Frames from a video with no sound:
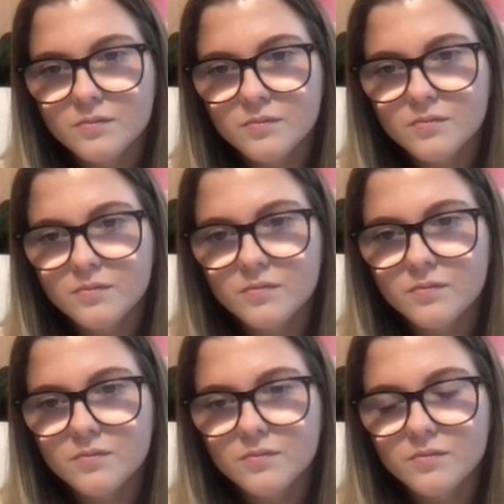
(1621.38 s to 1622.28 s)

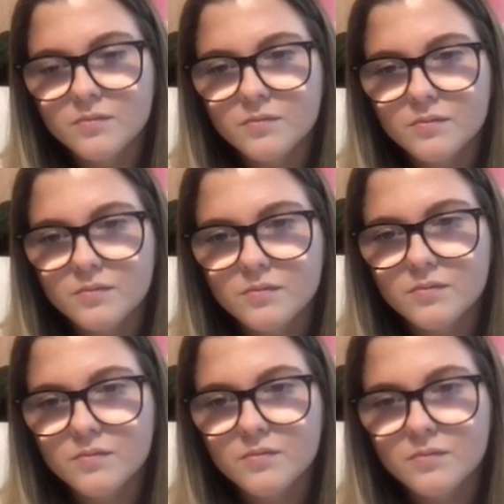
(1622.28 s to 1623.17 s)

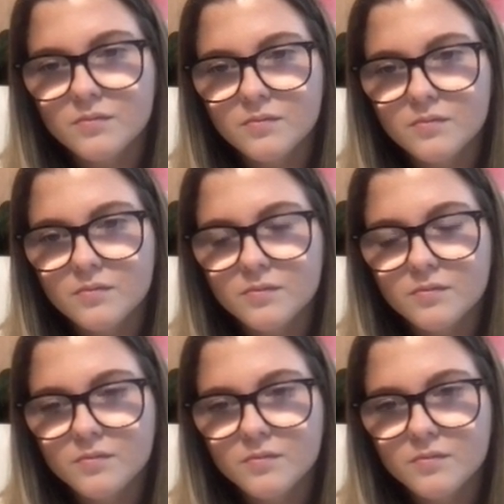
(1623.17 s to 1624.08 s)

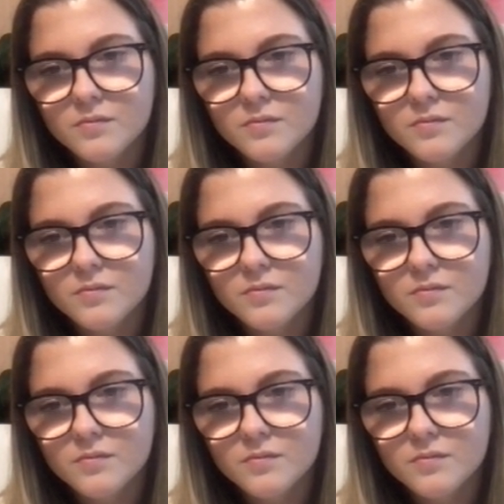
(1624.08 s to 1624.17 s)
(silent)